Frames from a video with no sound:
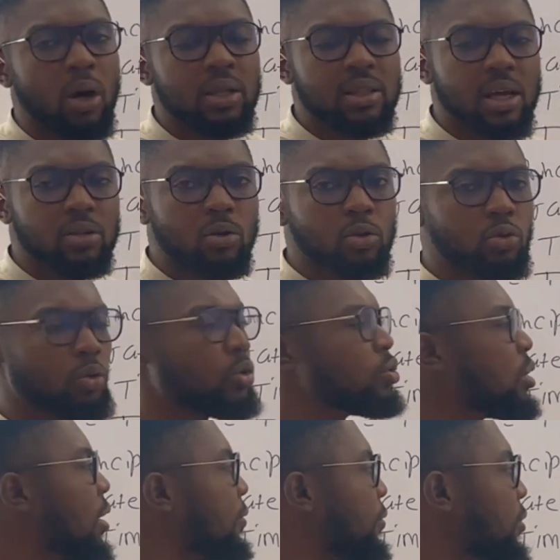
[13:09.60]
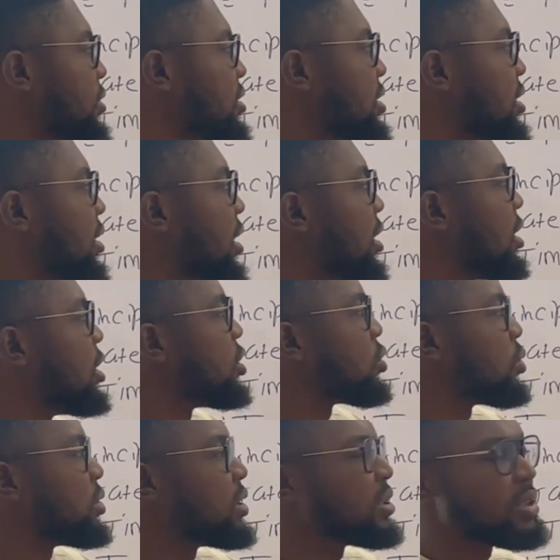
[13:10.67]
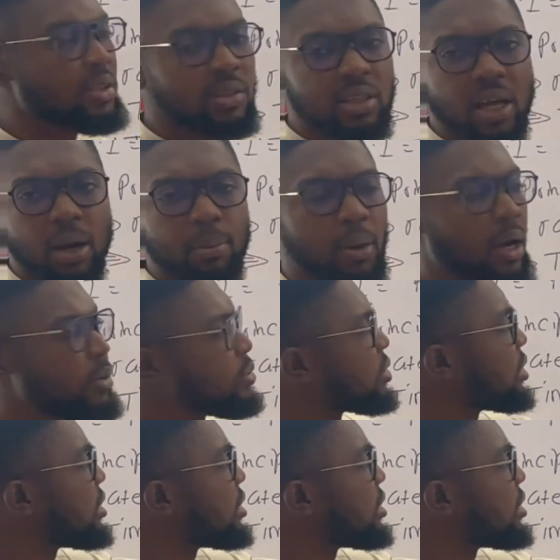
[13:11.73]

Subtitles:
1,240 naira. So this is the amount,